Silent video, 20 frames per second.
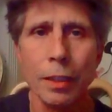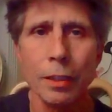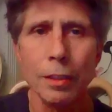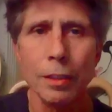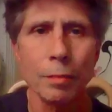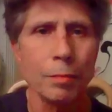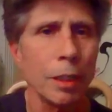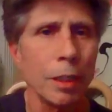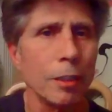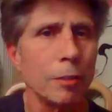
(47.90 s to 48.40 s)

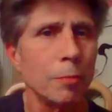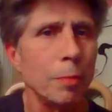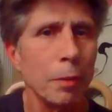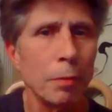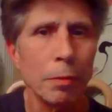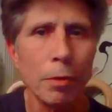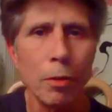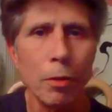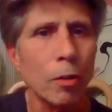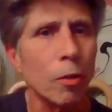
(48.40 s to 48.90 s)
Sometimes
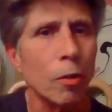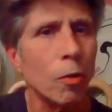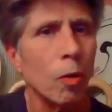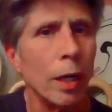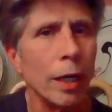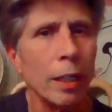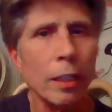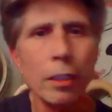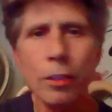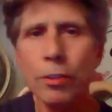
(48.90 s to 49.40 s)
people don't
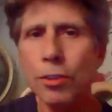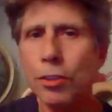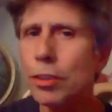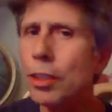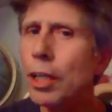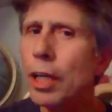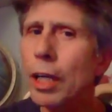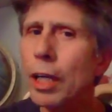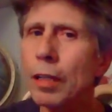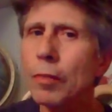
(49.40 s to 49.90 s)
quite
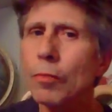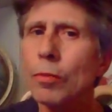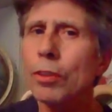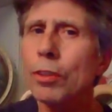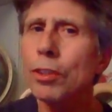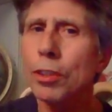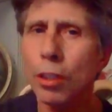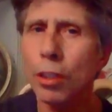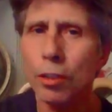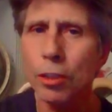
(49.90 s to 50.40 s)
understand what
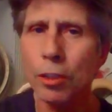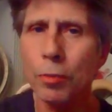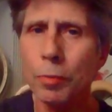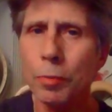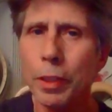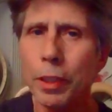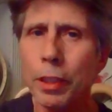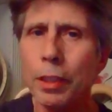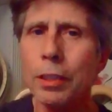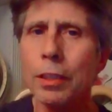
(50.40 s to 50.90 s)
shutter
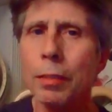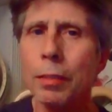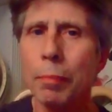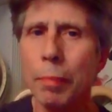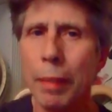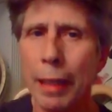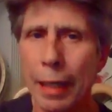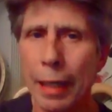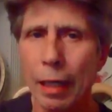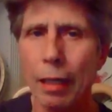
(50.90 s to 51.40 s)
speed is
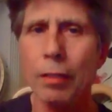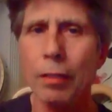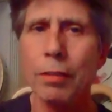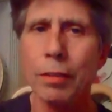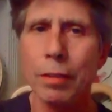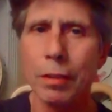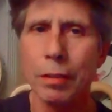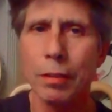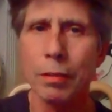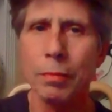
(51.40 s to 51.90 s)

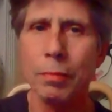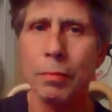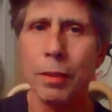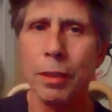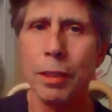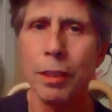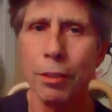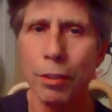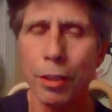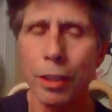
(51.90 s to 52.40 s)
about,
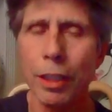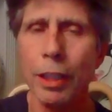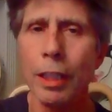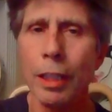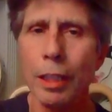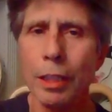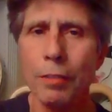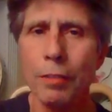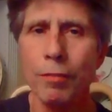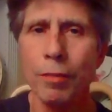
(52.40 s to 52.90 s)
but here
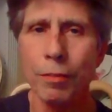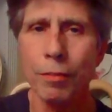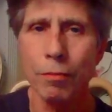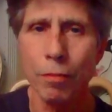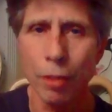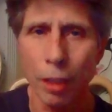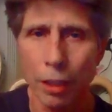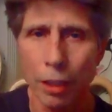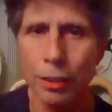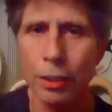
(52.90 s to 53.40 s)
again, it's
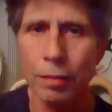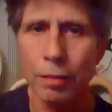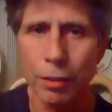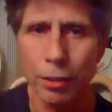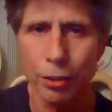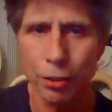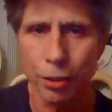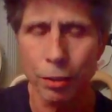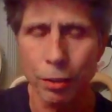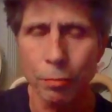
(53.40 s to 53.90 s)

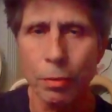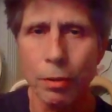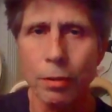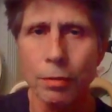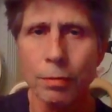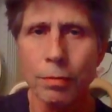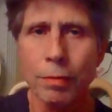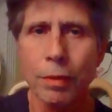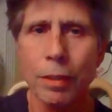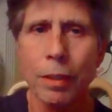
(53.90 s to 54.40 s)
relatively
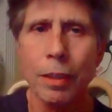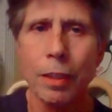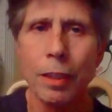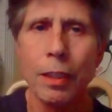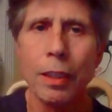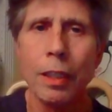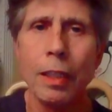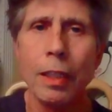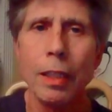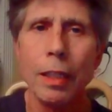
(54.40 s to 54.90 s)
simple,
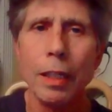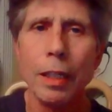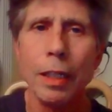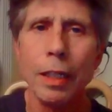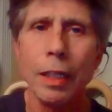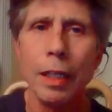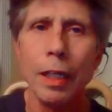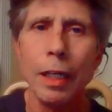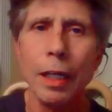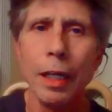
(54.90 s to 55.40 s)

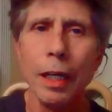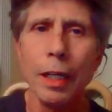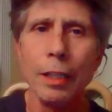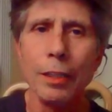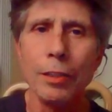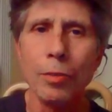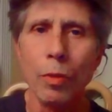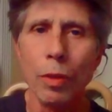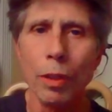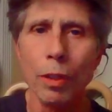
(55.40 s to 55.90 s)
and
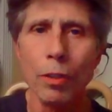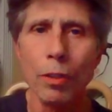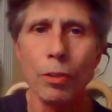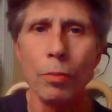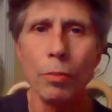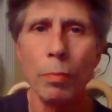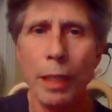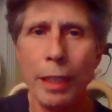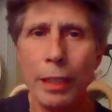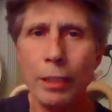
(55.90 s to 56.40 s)
it's one of
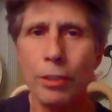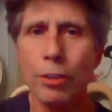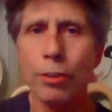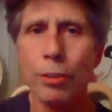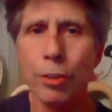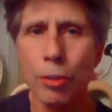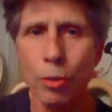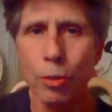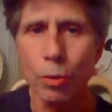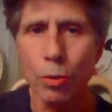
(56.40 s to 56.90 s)
those major
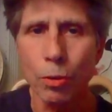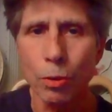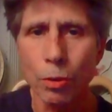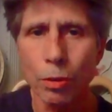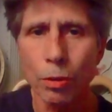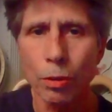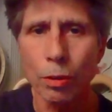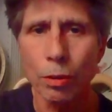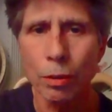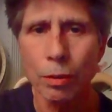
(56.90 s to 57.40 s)

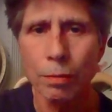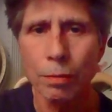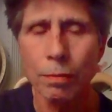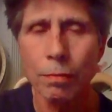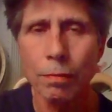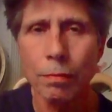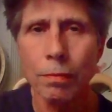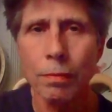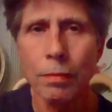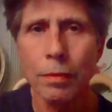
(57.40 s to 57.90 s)
tools,
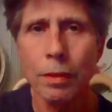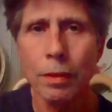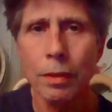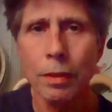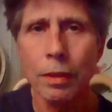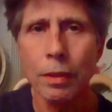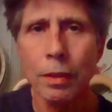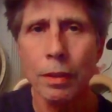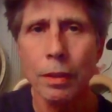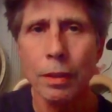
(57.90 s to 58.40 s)

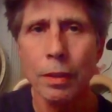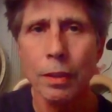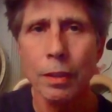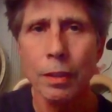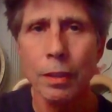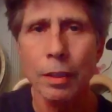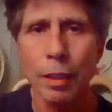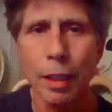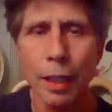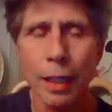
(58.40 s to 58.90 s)

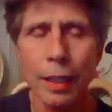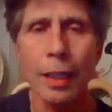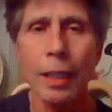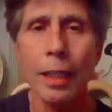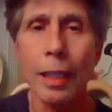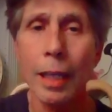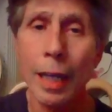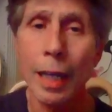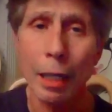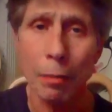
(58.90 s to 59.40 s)
like
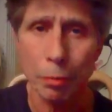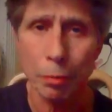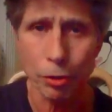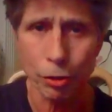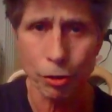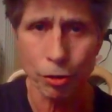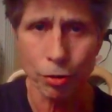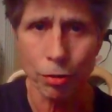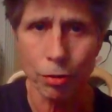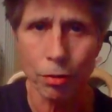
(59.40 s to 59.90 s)
the
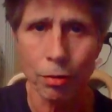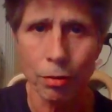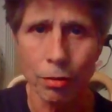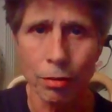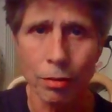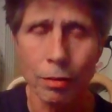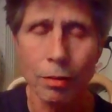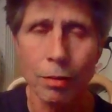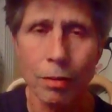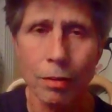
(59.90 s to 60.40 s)
aperture,
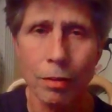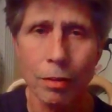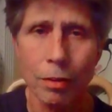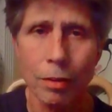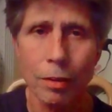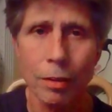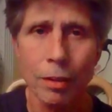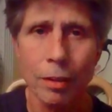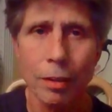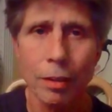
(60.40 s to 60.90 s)

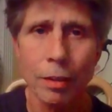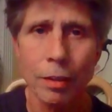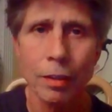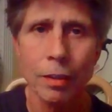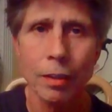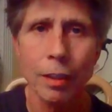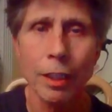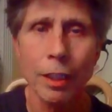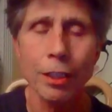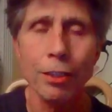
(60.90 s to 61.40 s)

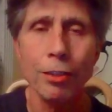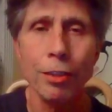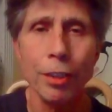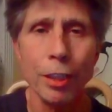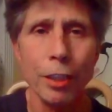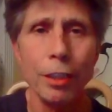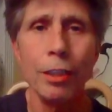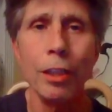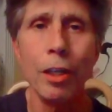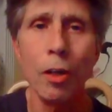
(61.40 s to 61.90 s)
that you
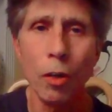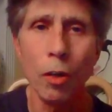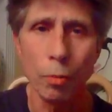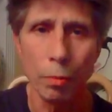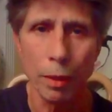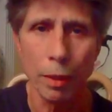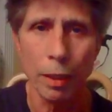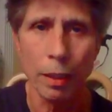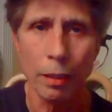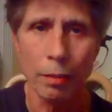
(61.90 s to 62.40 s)
need to know
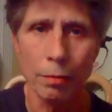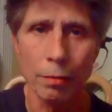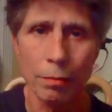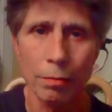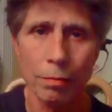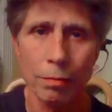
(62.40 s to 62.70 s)
about.